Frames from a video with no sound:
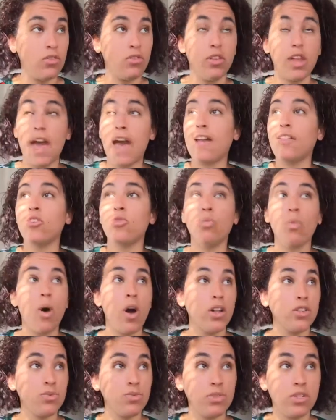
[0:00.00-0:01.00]
Alan
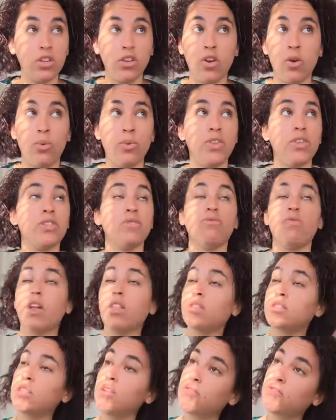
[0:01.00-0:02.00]
Watts, with his
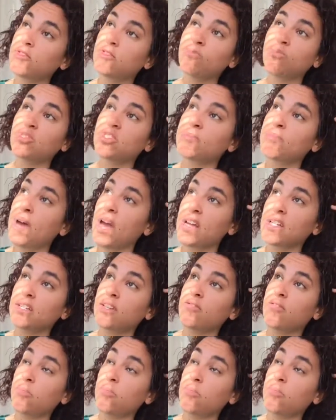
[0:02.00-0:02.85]
relative perspective.